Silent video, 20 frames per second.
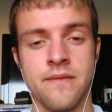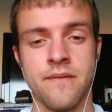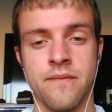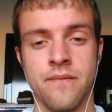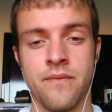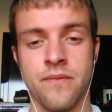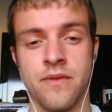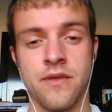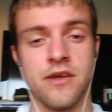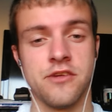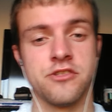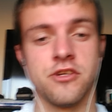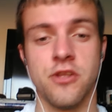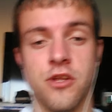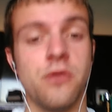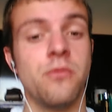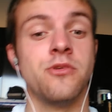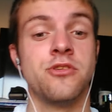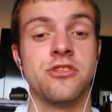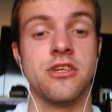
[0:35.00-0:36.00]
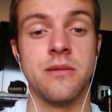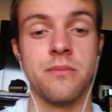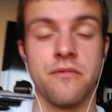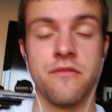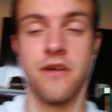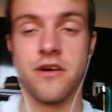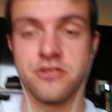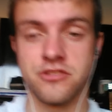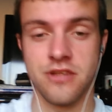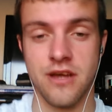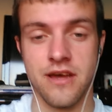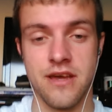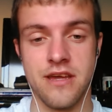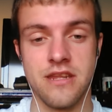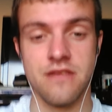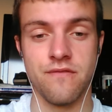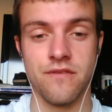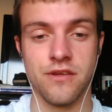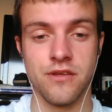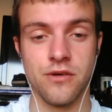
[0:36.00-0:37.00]
as I already said before I start any
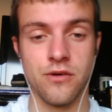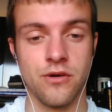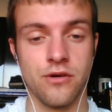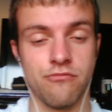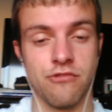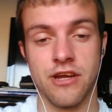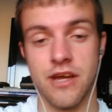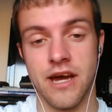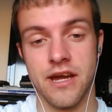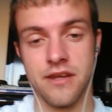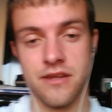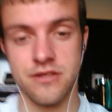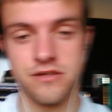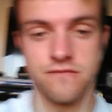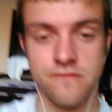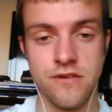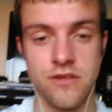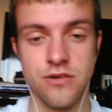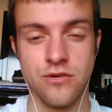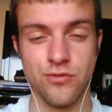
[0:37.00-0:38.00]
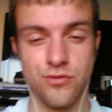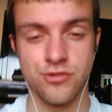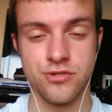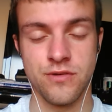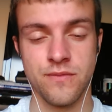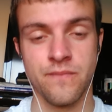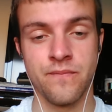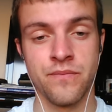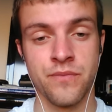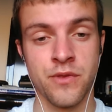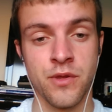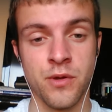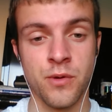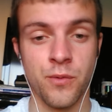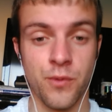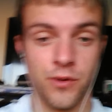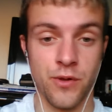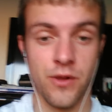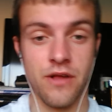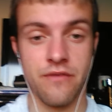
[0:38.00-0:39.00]
video regarding these videos,
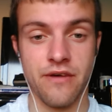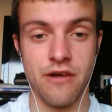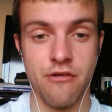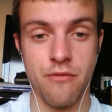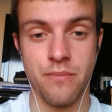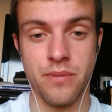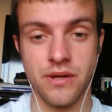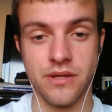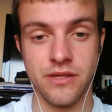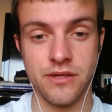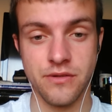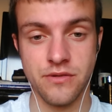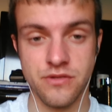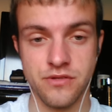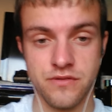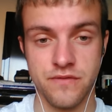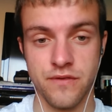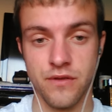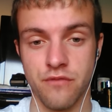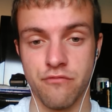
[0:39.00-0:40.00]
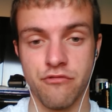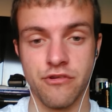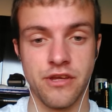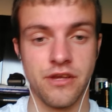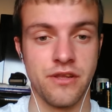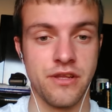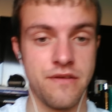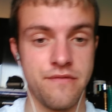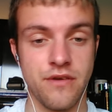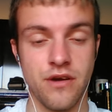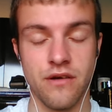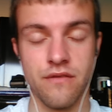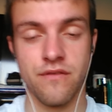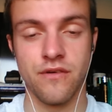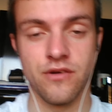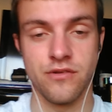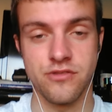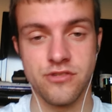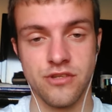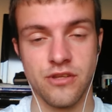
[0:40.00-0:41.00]
all of our opinions, feel free to leave your
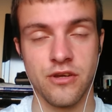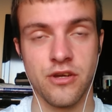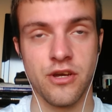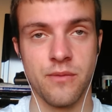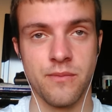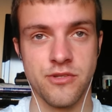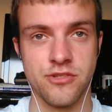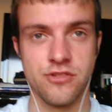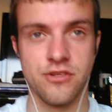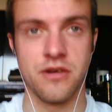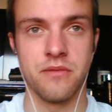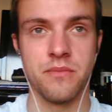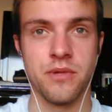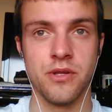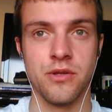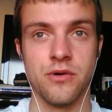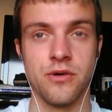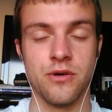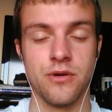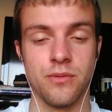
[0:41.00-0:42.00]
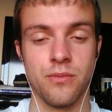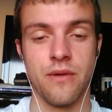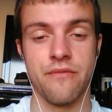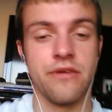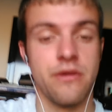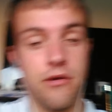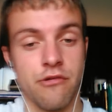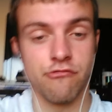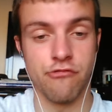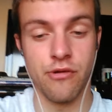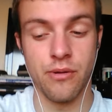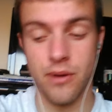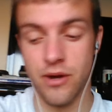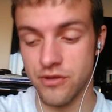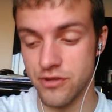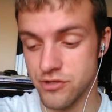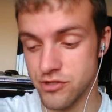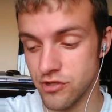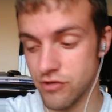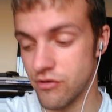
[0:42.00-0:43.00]
thoughts in the comments down below. Whether you agree or
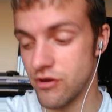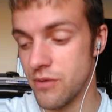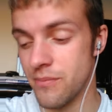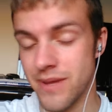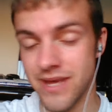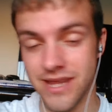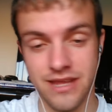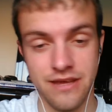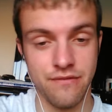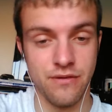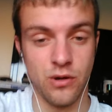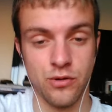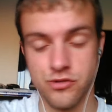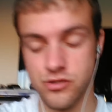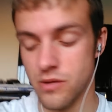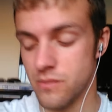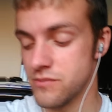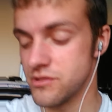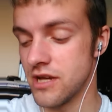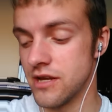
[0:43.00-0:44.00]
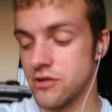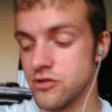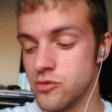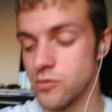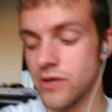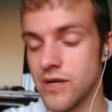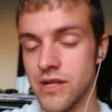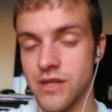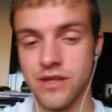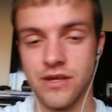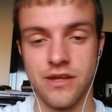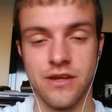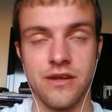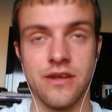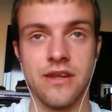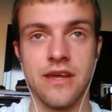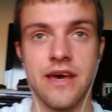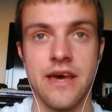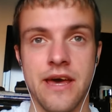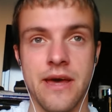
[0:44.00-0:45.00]
disagree with me, leave your top 10 as well. And
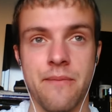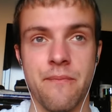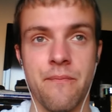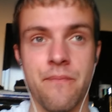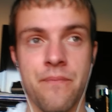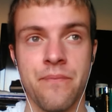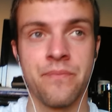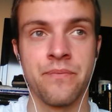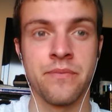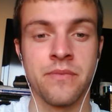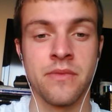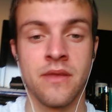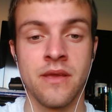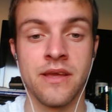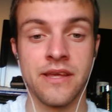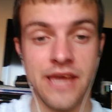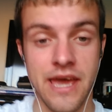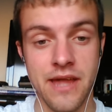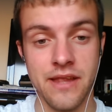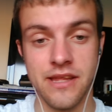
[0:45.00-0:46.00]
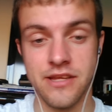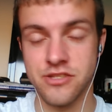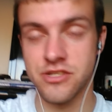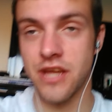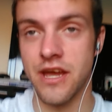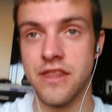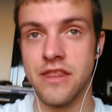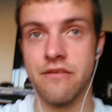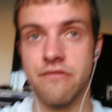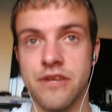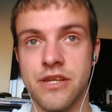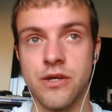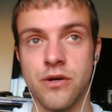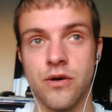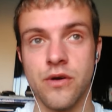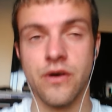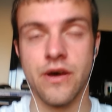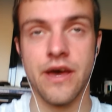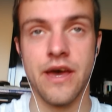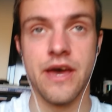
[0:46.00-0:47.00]
um, yeah, let's get in the video.
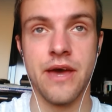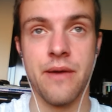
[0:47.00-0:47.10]
Um,